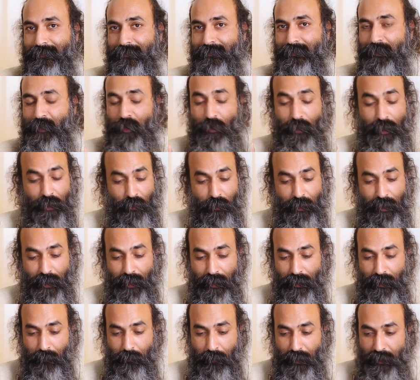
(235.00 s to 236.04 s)
So he couldn't
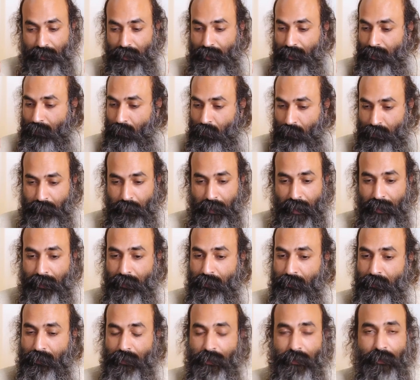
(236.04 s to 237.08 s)
kill the pigeon. He goes
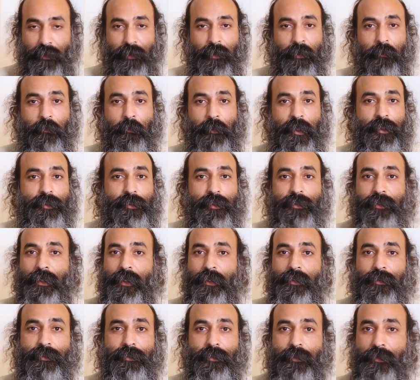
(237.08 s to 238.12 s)
back to the minister
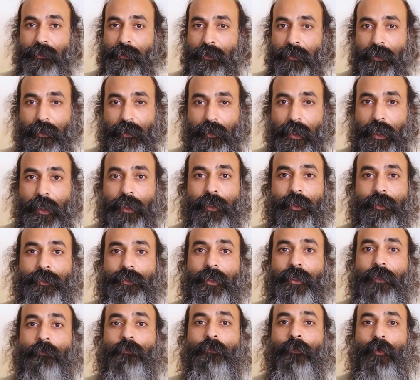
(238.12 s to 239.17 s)
saying, sir, it is
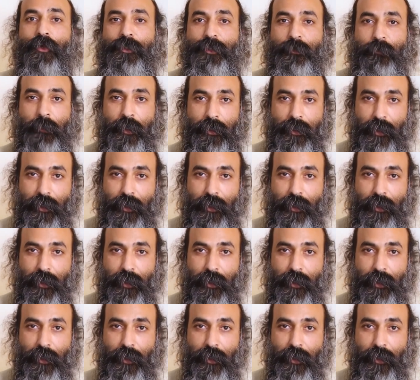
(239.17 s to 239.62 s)
an impossible